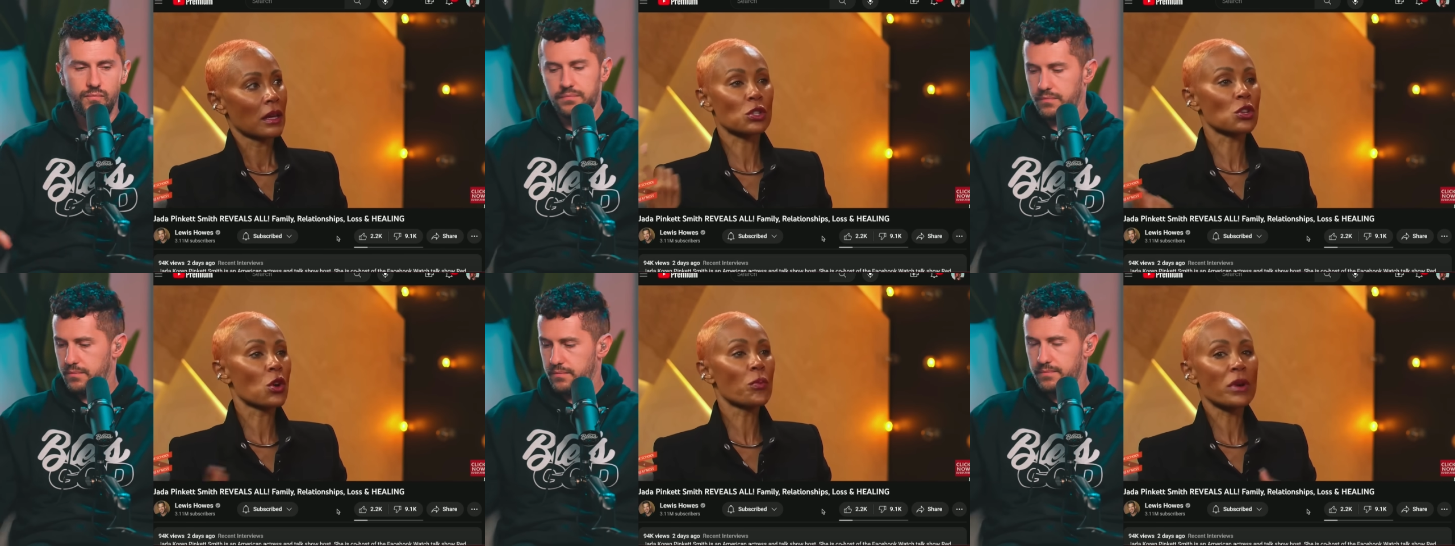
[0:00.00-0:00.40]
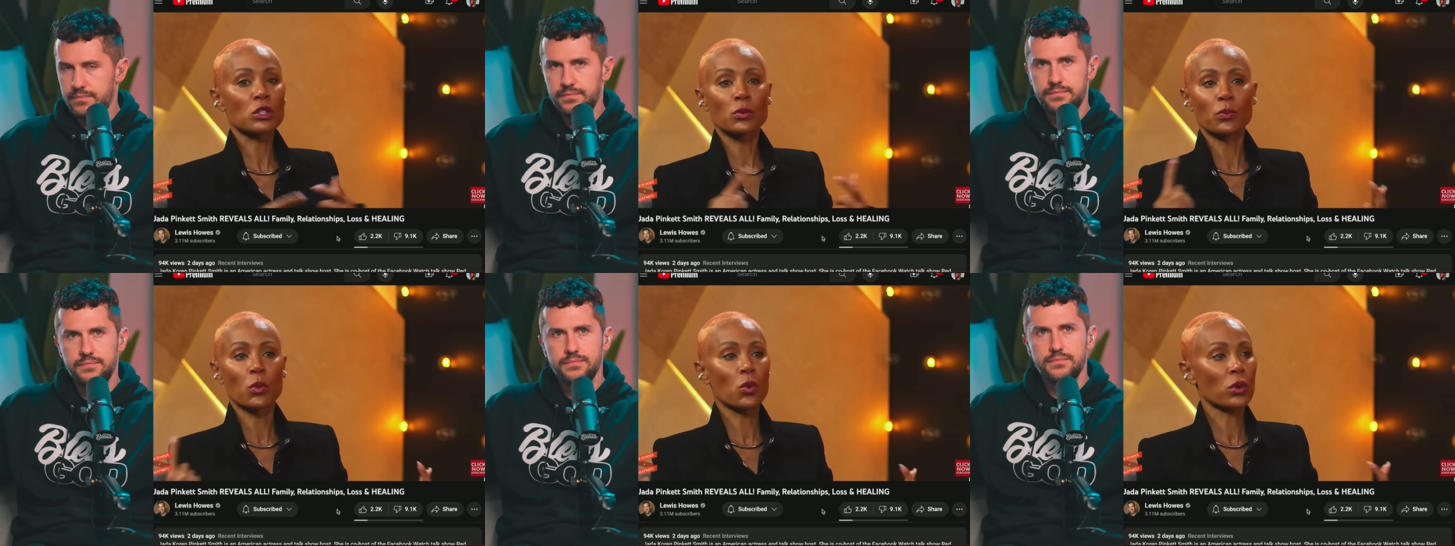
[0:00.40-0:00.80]
Speaker 1: there's so
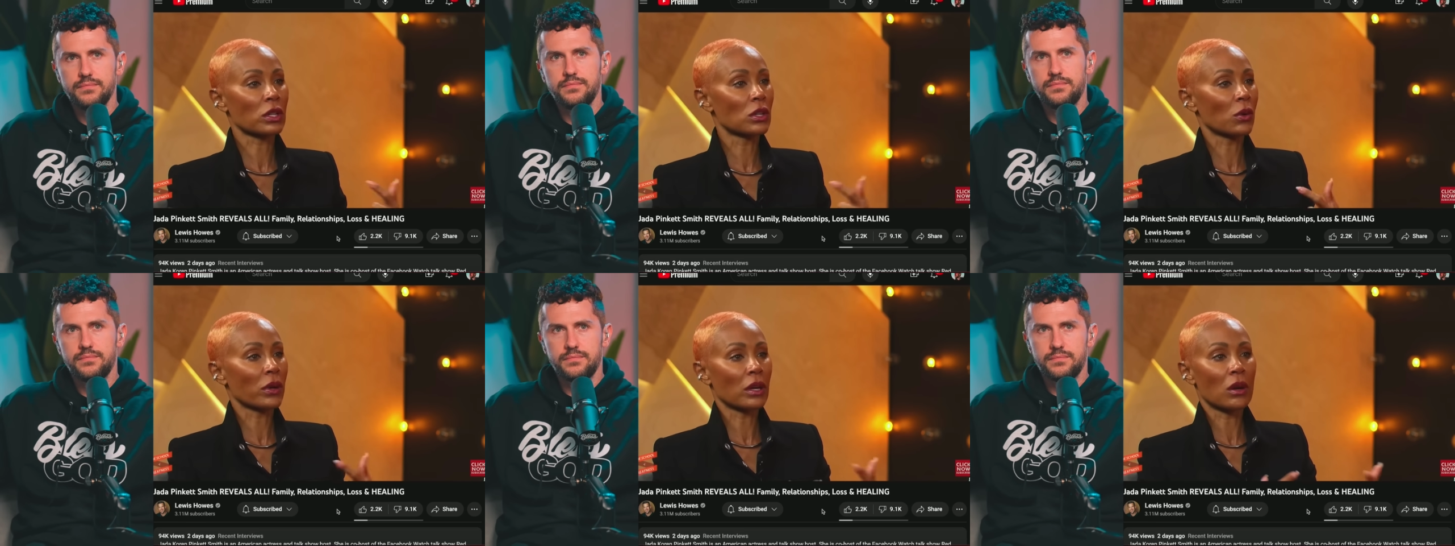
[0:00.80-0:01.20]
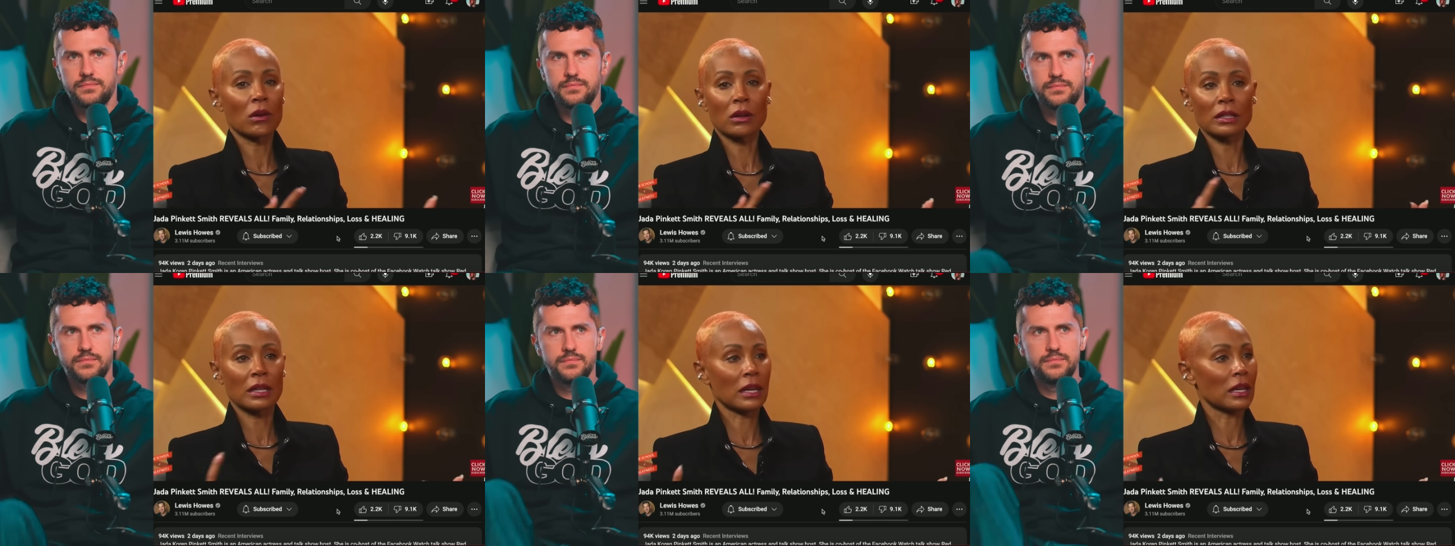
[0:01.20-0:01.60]
much more going
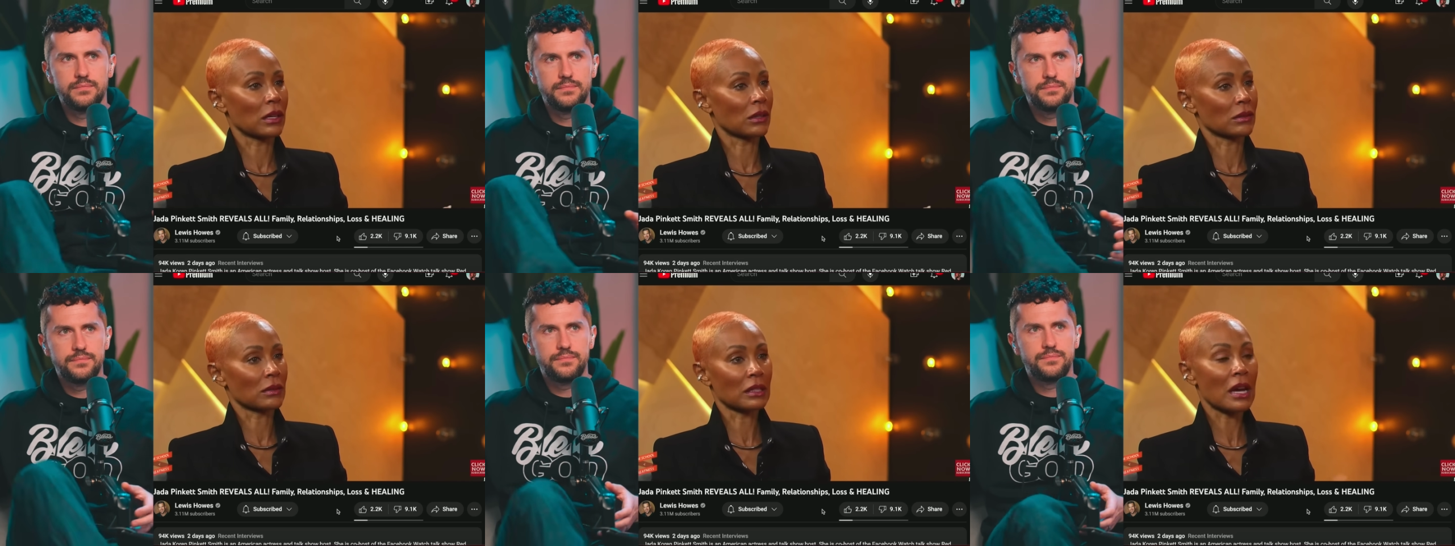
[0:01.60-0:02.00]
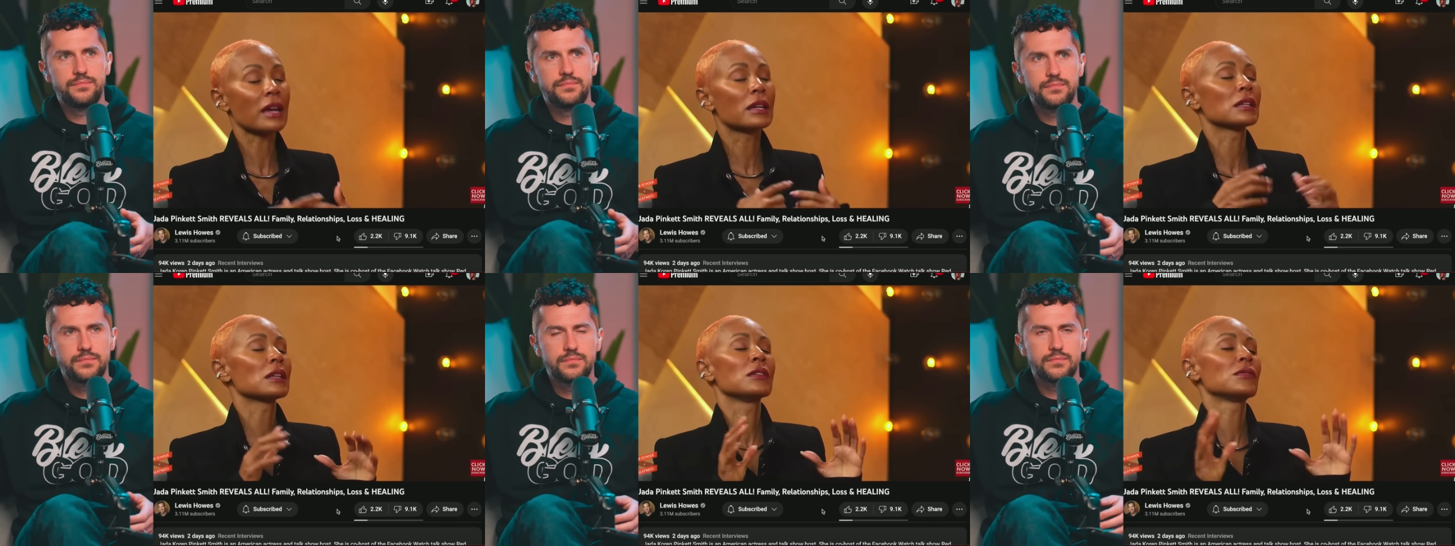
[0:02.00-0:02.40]
on here
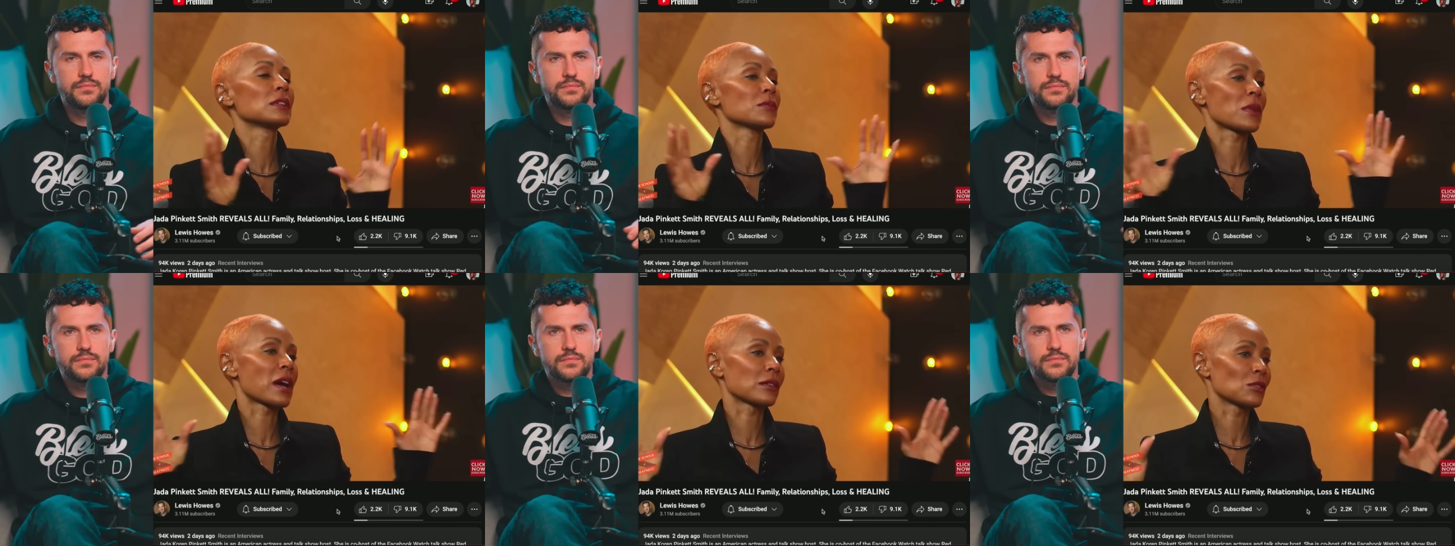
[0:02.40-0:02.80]
than I could even